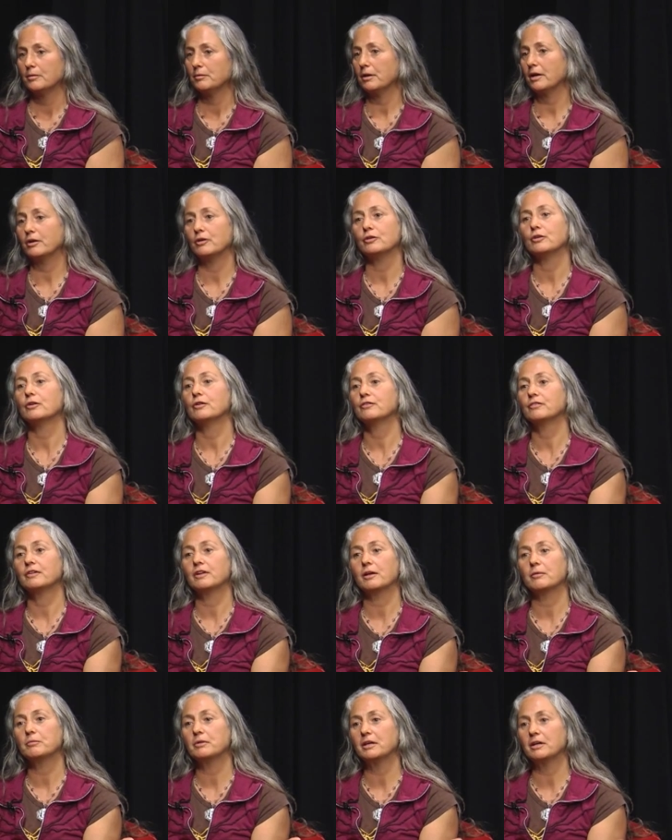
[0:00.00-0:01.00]
I don't know if
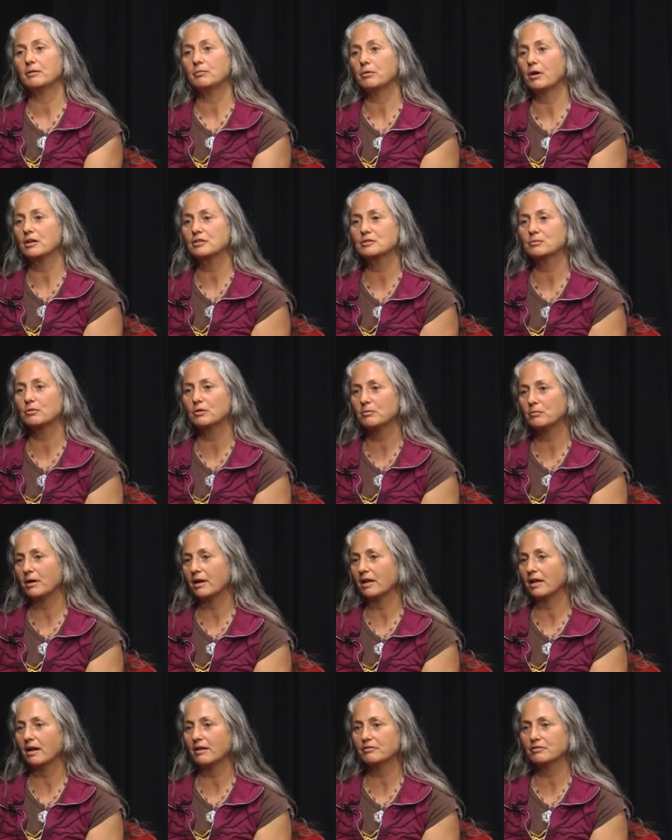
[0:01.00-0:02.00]
it'll be possible in
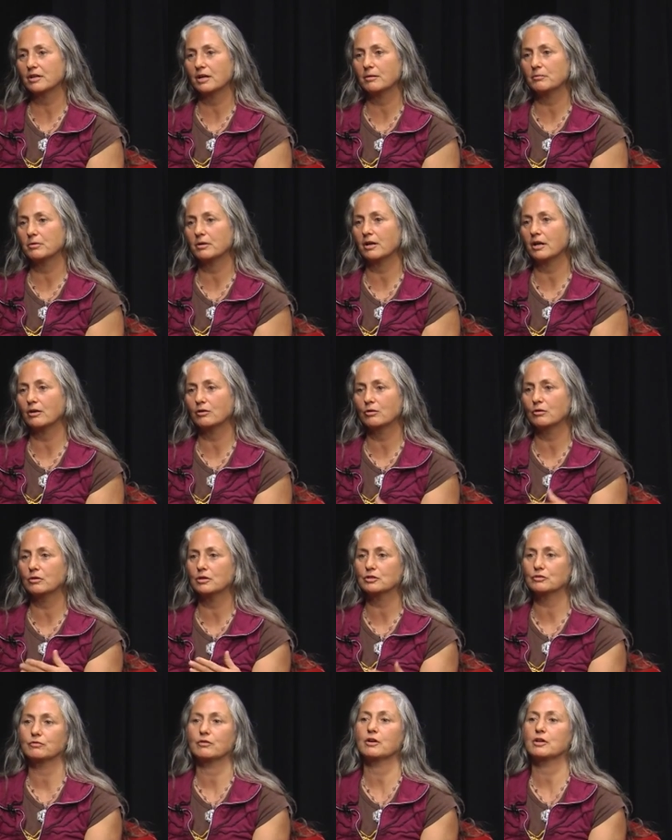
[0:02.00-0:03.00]
my lifetime, but I'll go
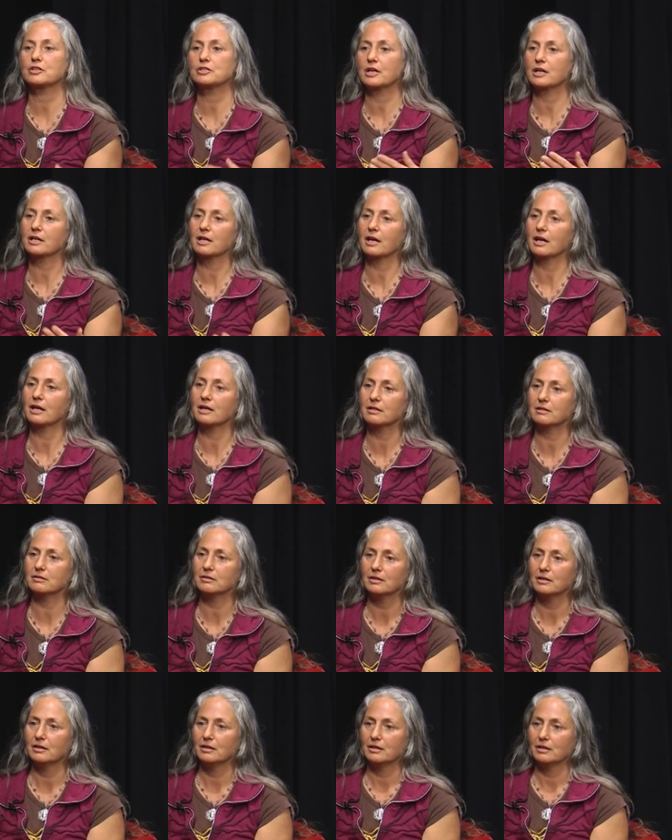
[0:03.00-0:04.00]
as far as I can
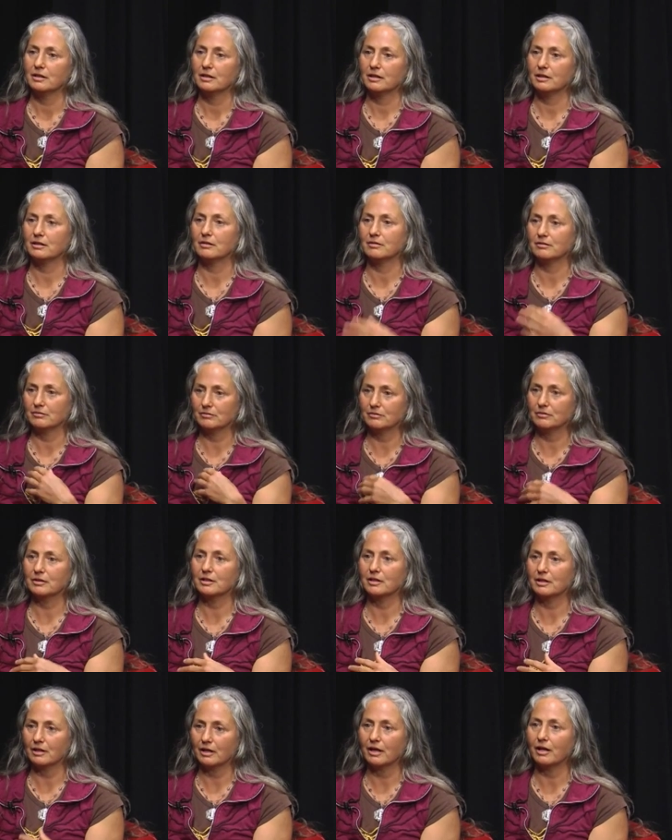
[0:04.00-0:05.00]
in
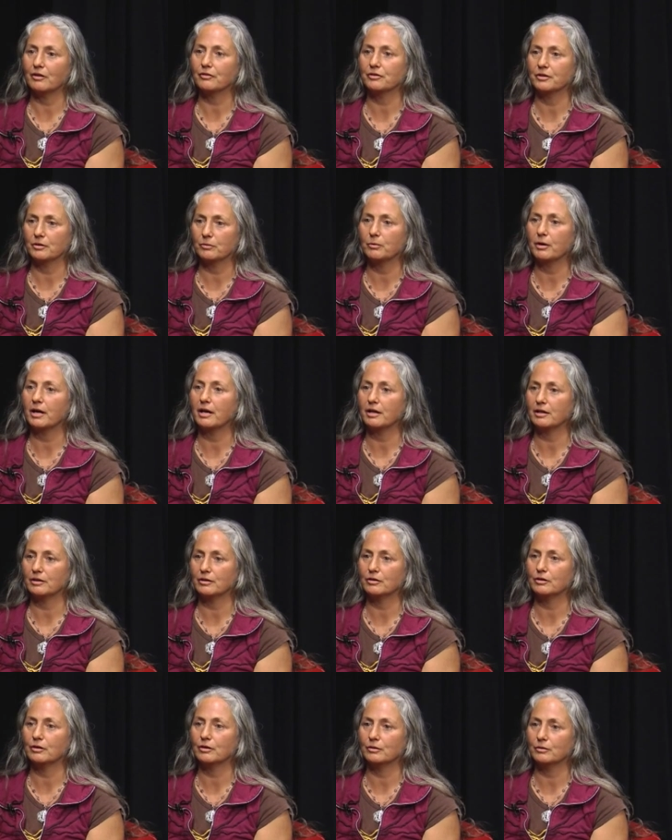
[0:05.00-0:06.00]
a healthy way,
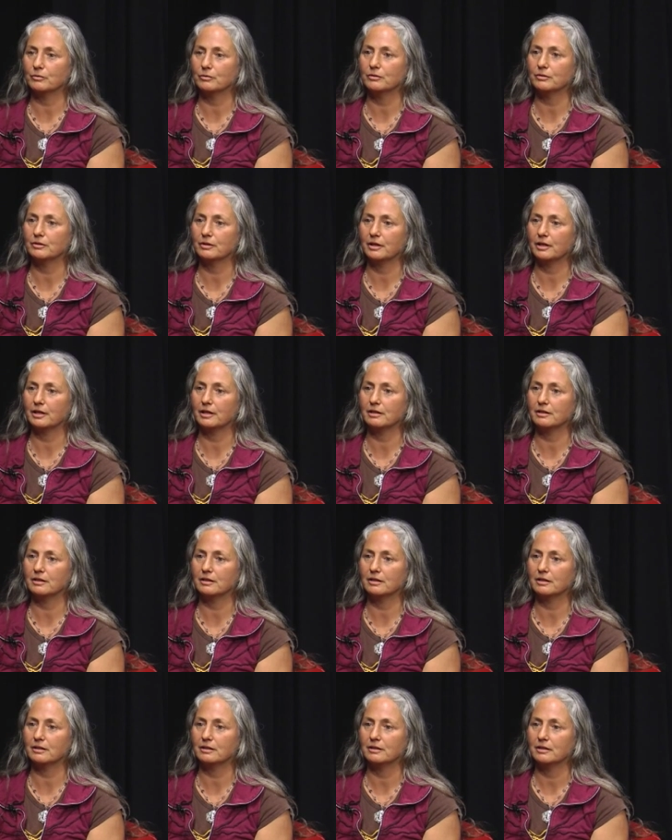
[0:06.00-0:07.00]
you know. And
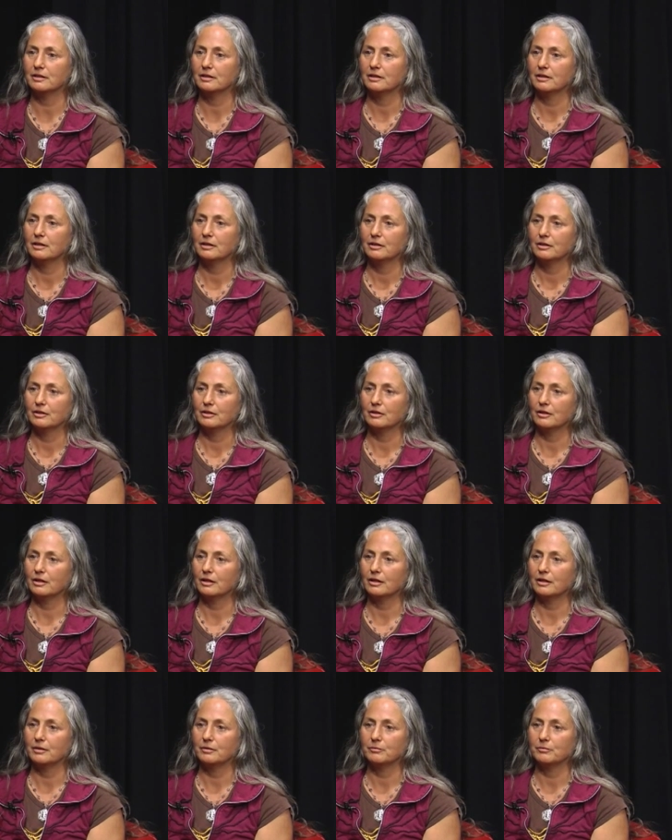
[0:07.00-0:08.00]

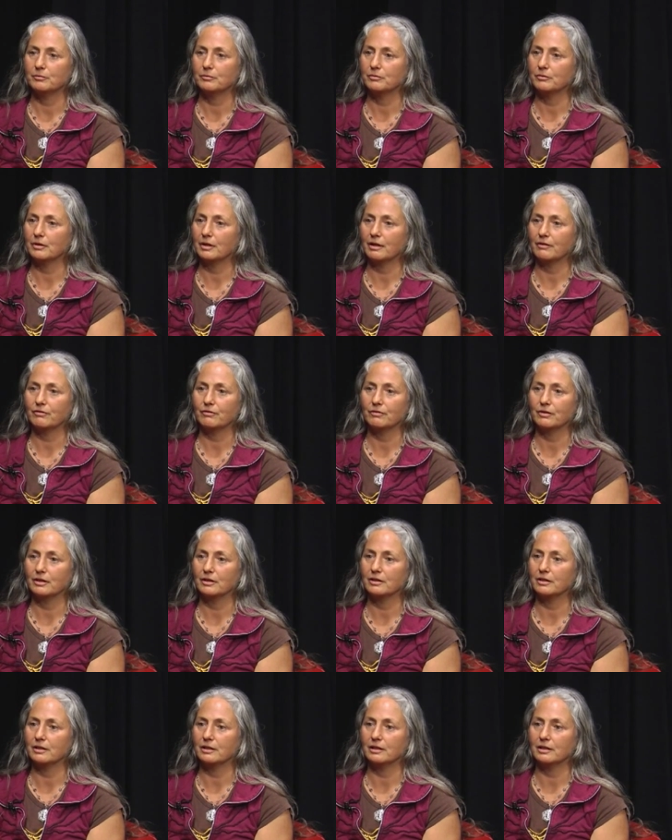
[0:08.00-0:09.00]
I
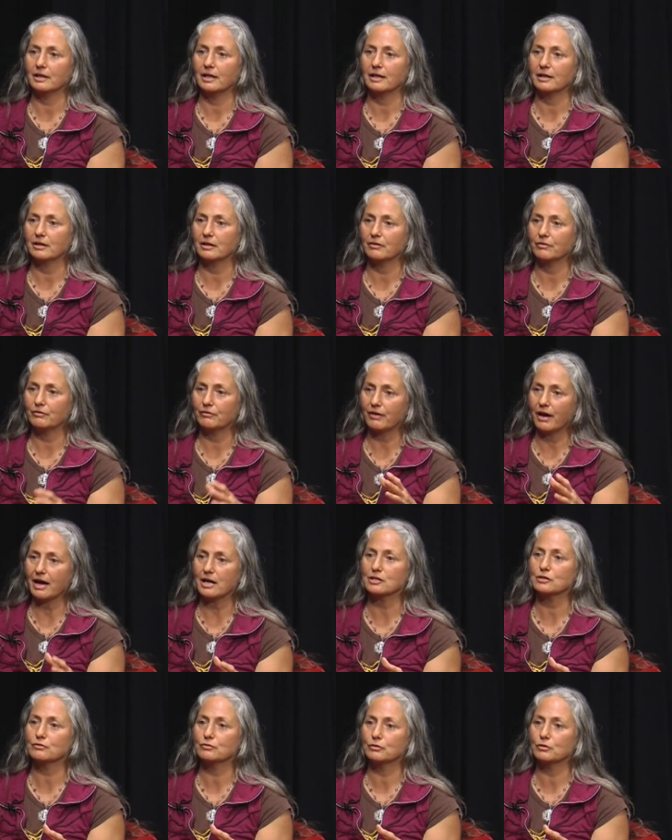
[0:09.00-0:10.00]
feel like a
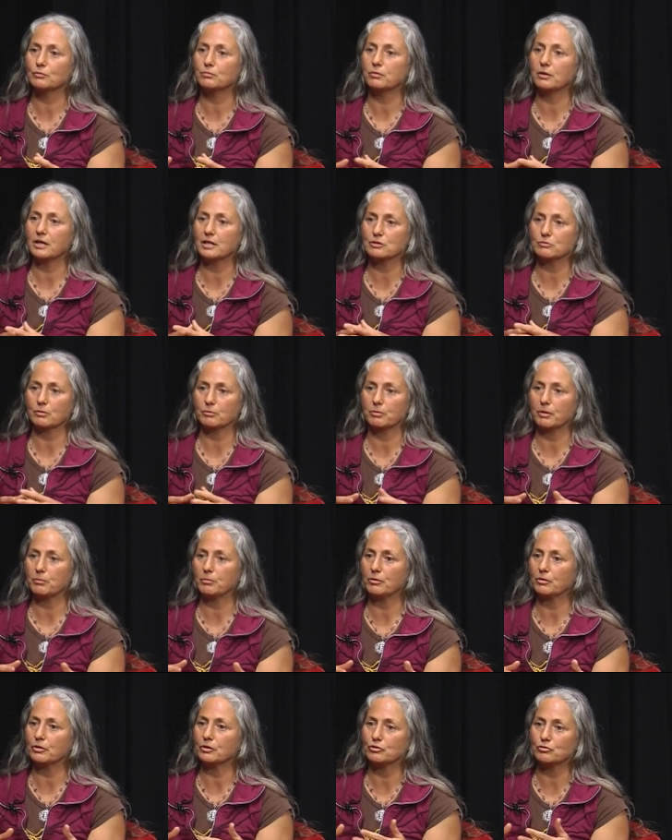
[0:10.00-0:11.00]
fast food place where
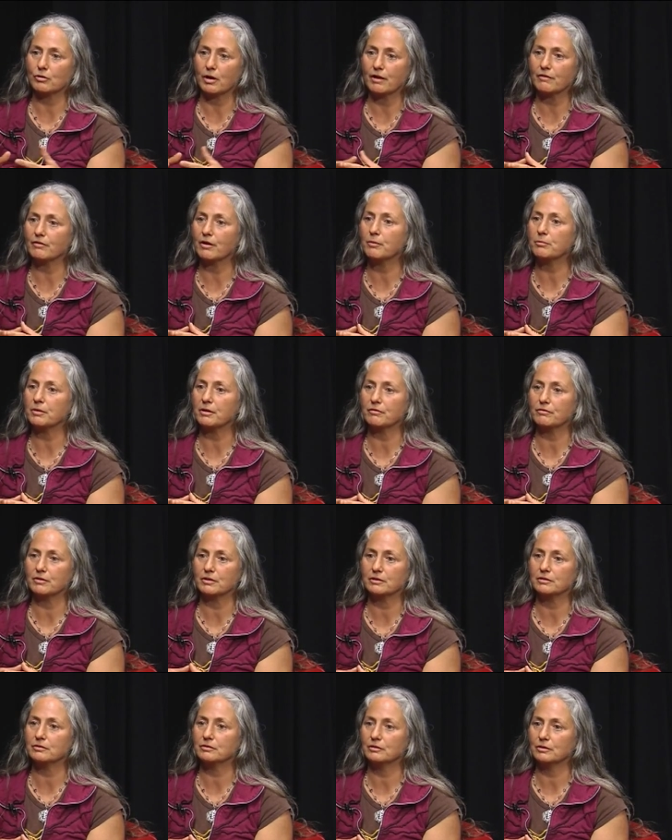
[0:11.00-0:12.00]
people can drive up
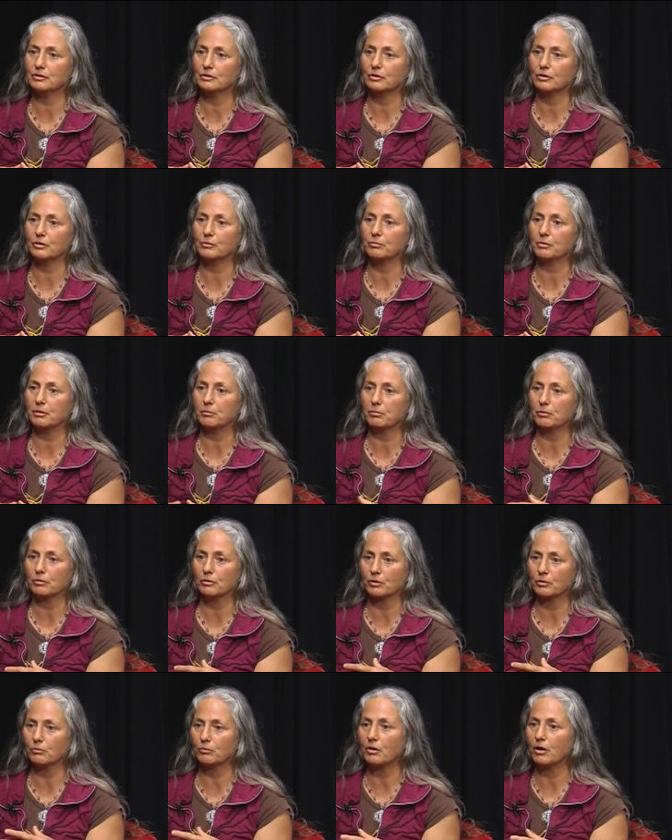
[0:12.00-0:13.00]
even, you know, or people
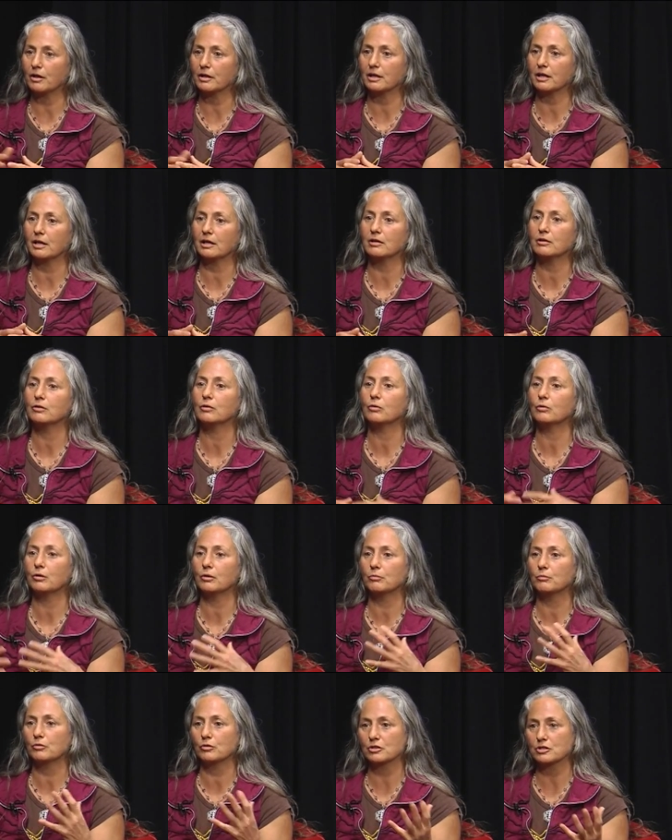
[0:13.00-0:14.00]
can walk in, or
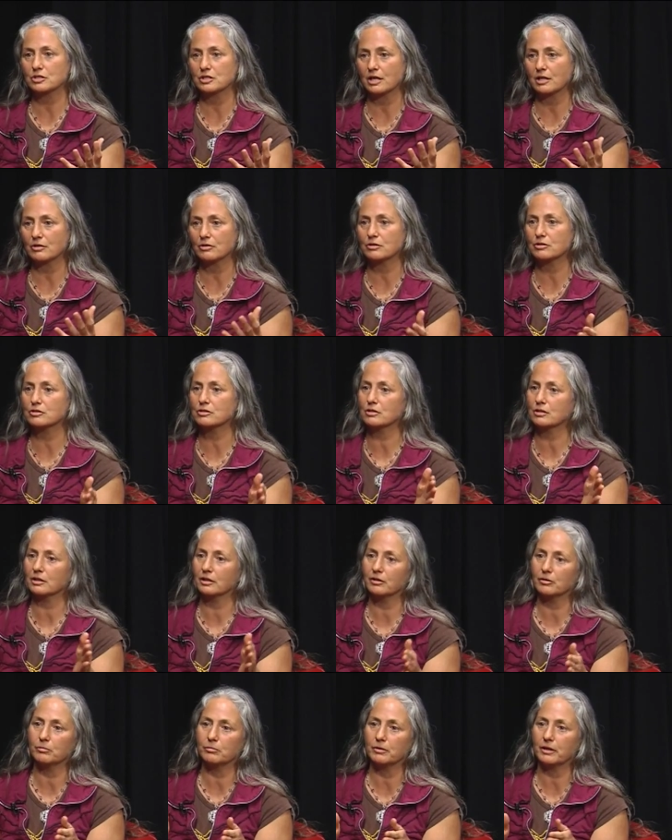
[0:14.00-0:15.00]
more centers,
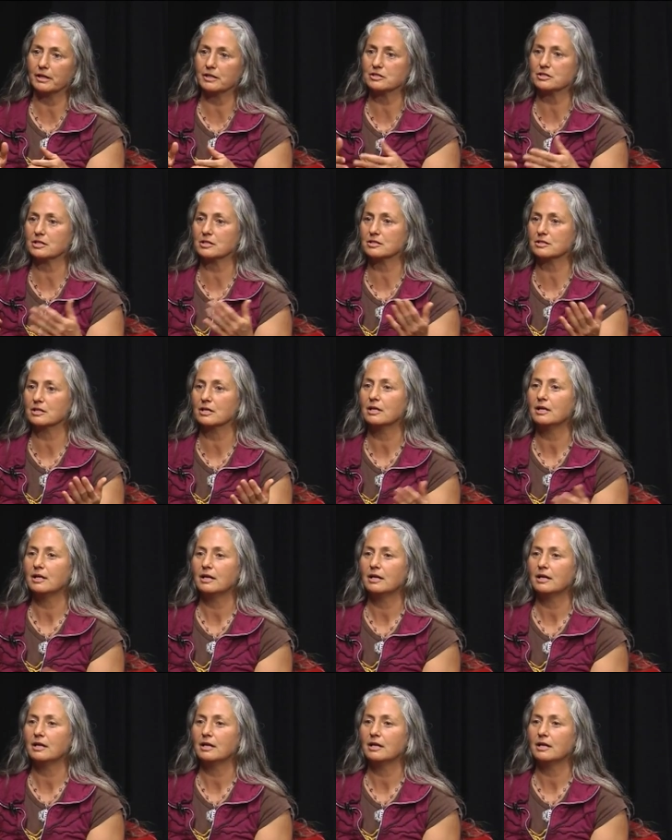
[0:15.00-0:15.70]
little places.